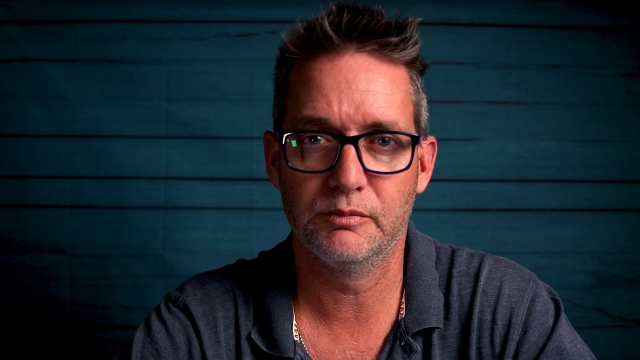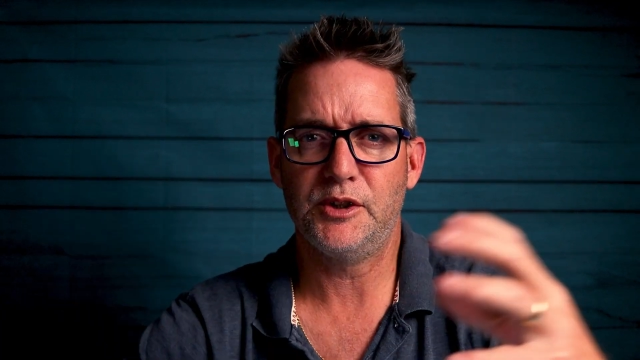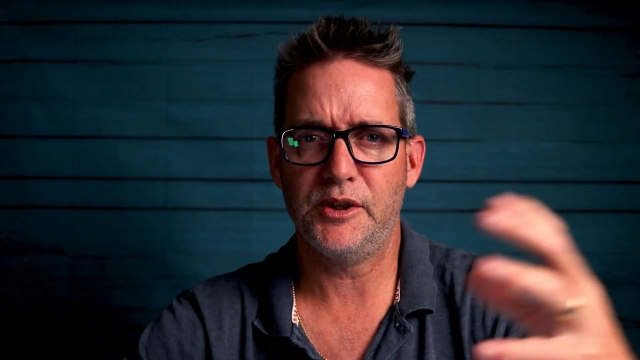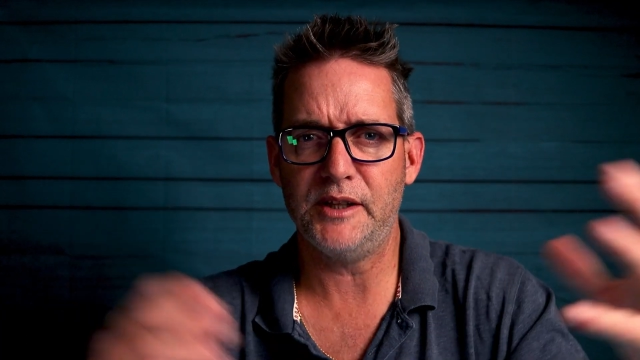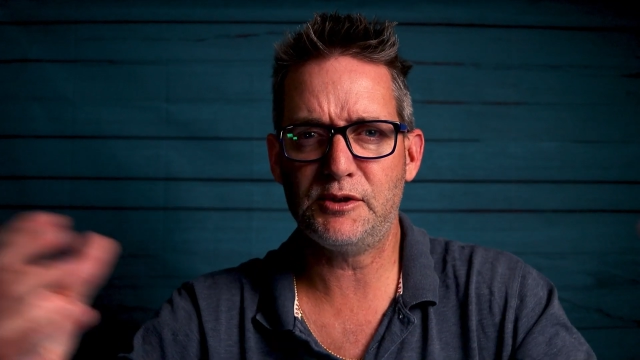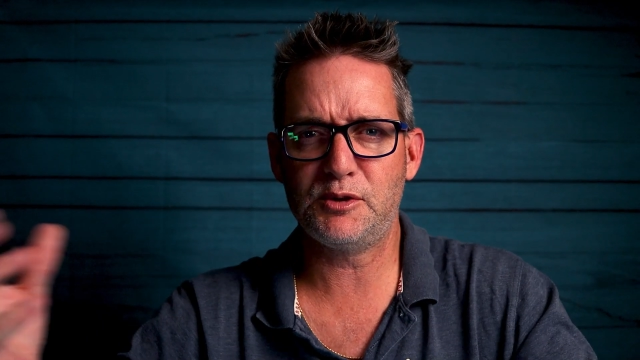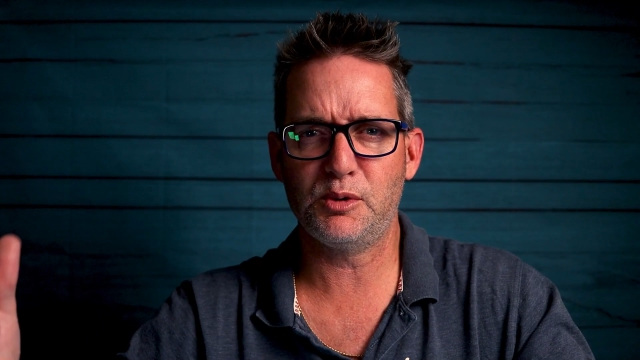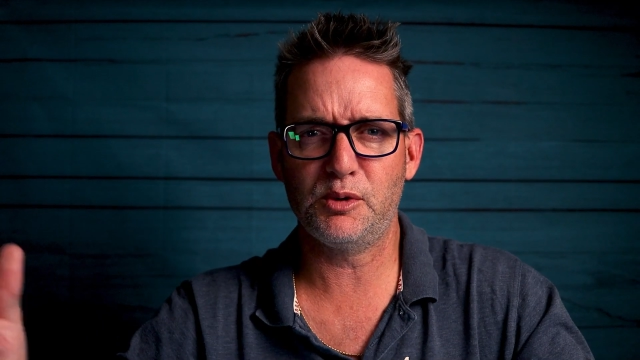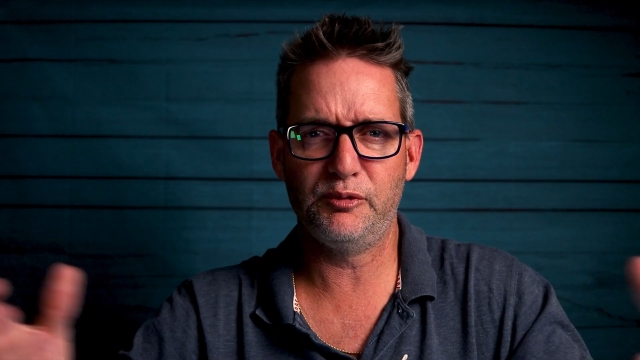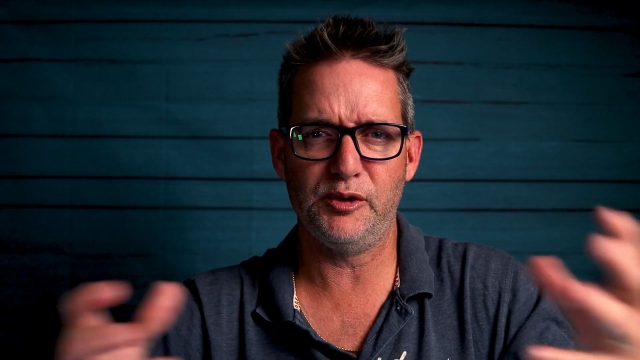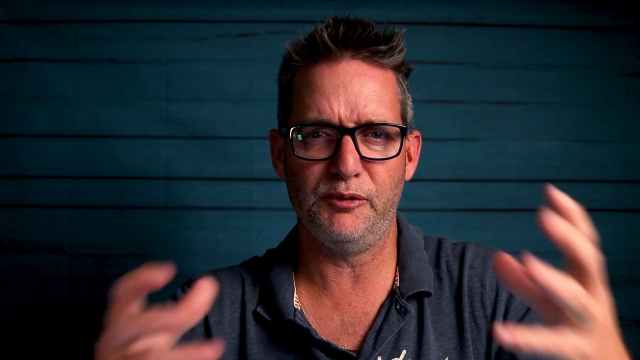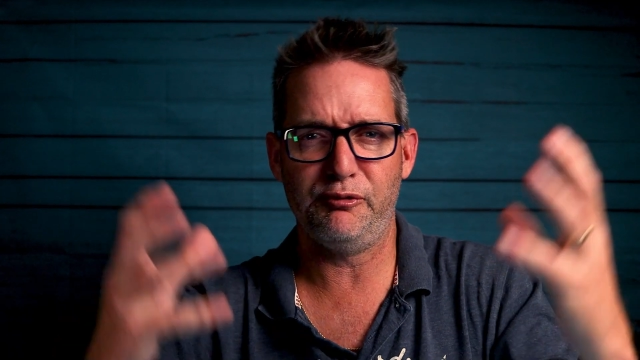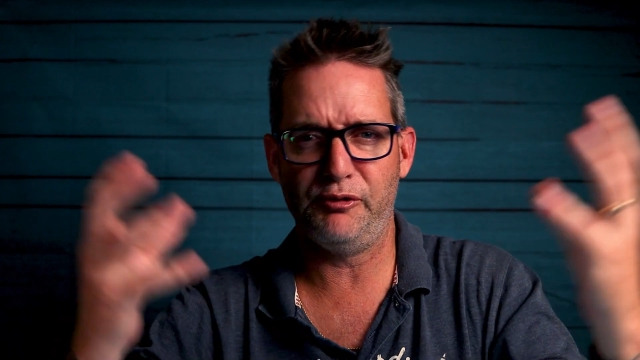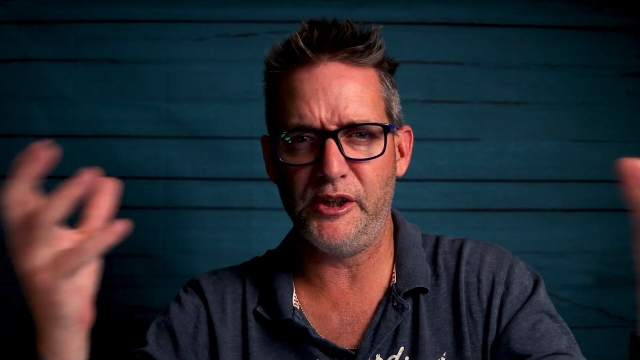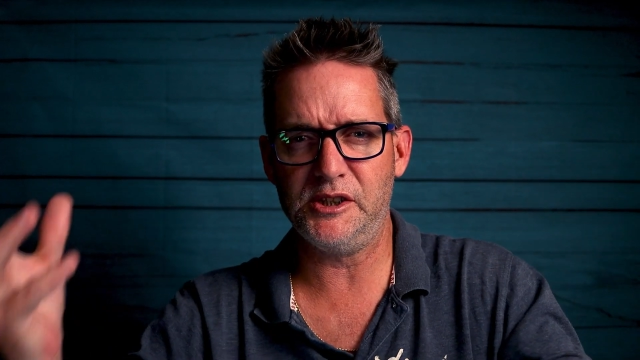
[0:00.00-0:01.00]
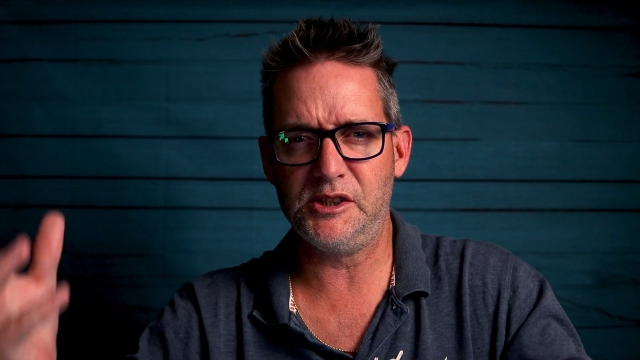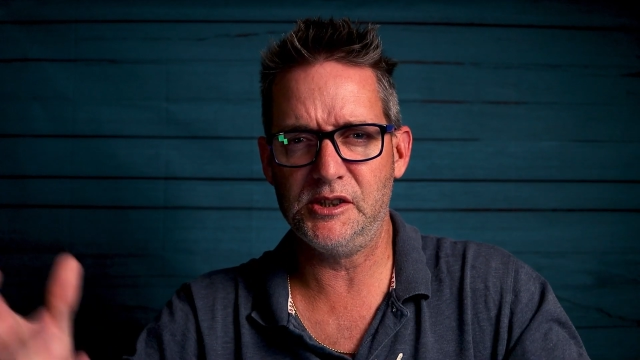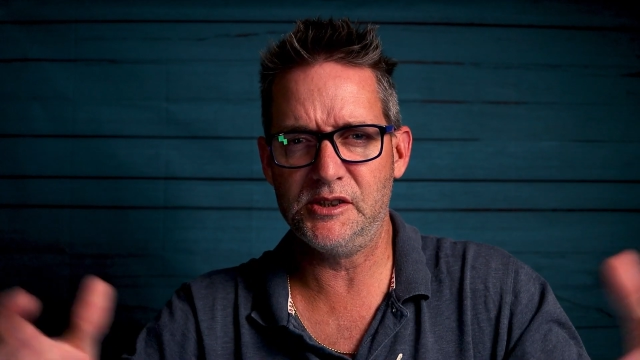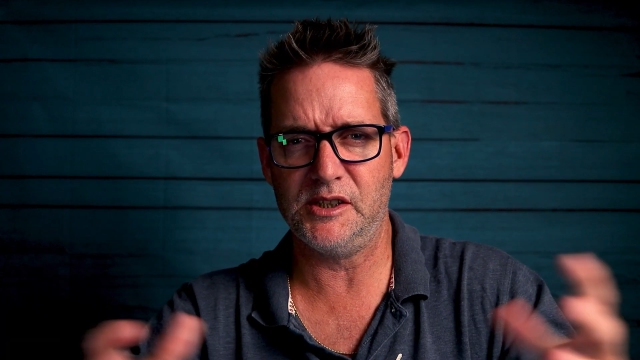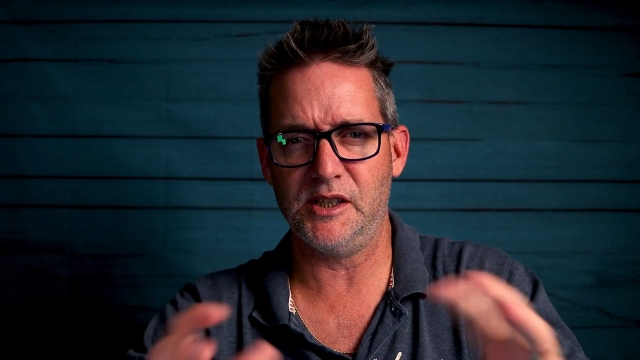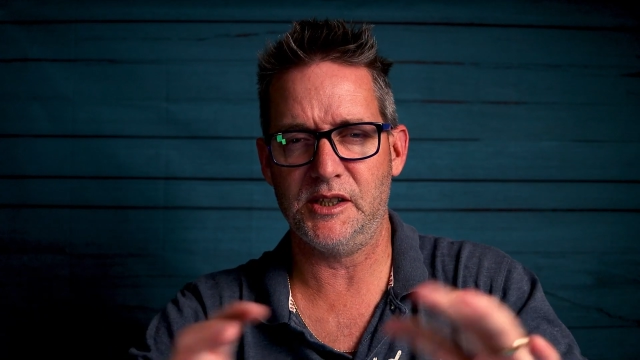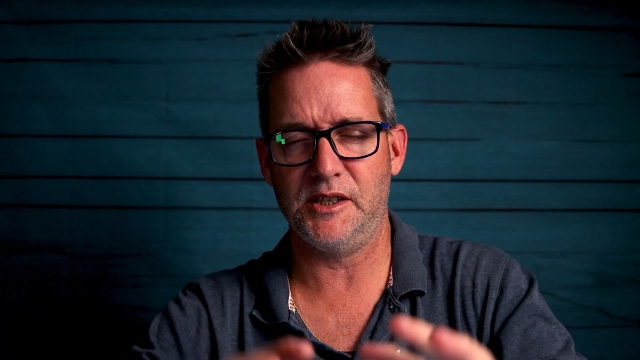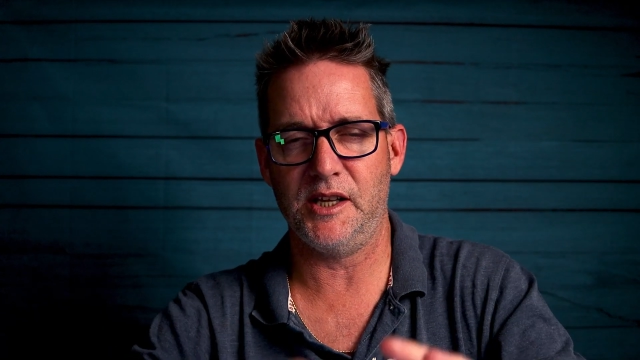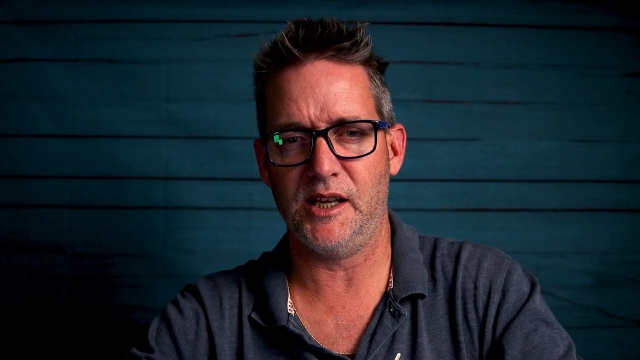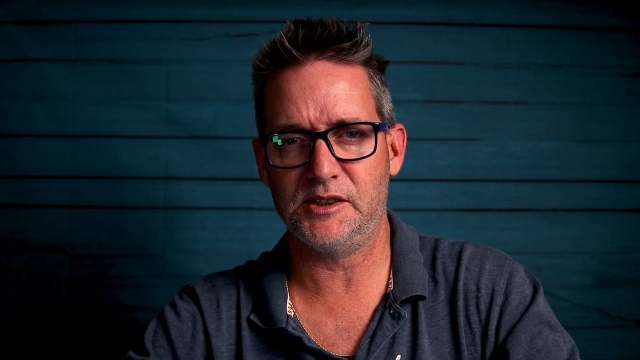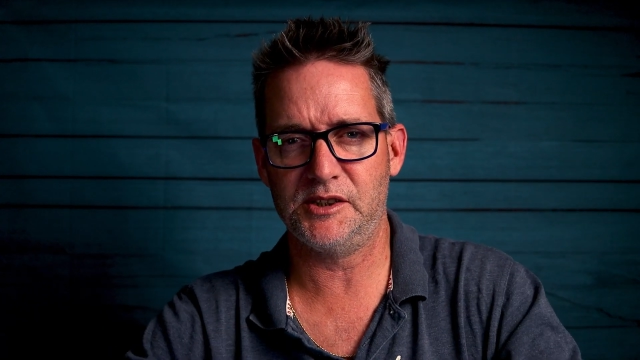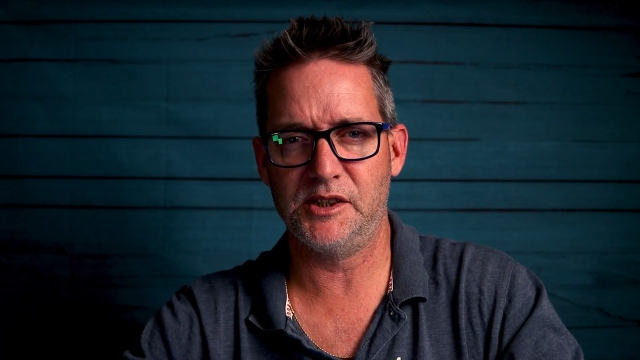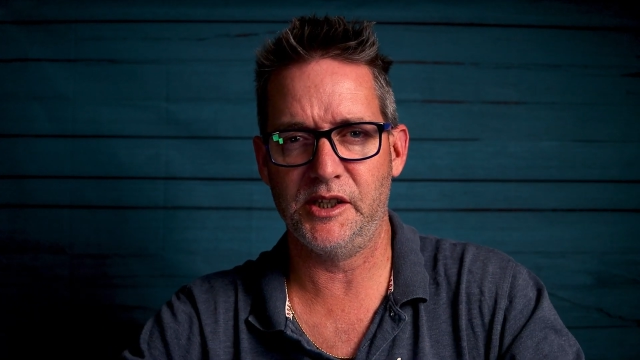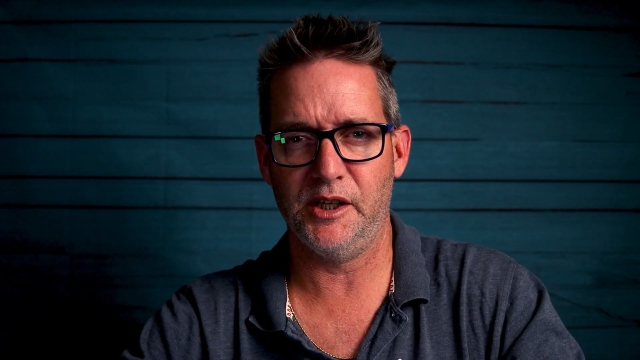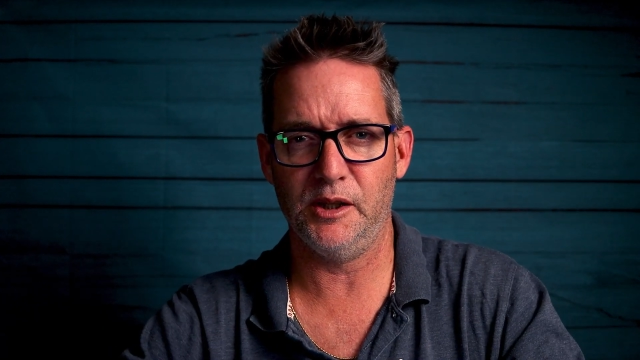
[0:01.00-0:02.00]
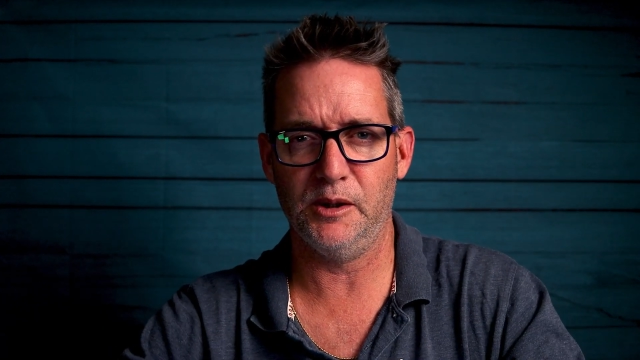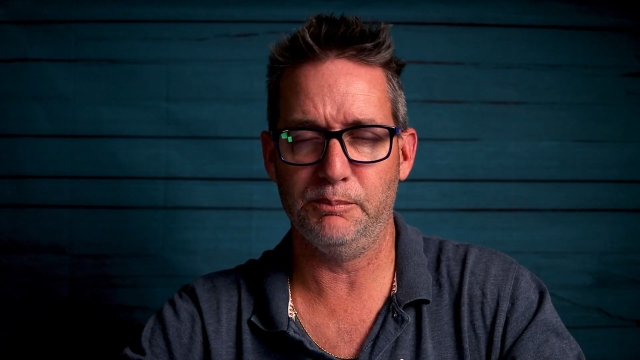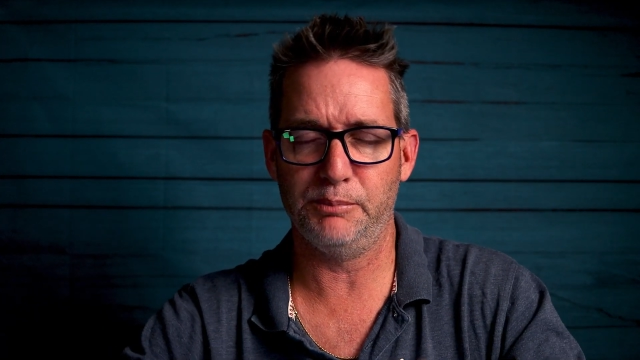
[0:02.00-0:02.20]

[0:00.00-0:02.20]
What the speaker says: So that's sort of the features in a nutshell,